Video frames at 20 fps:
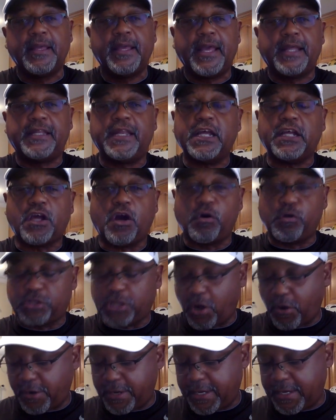And it goes
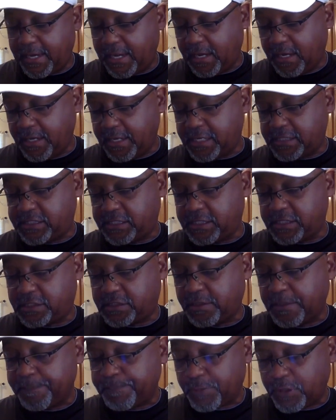on, and it lists,
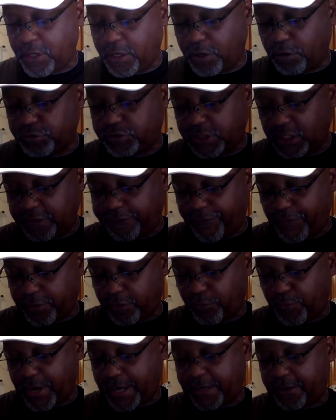just for
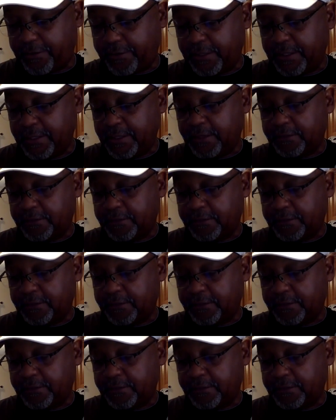the record,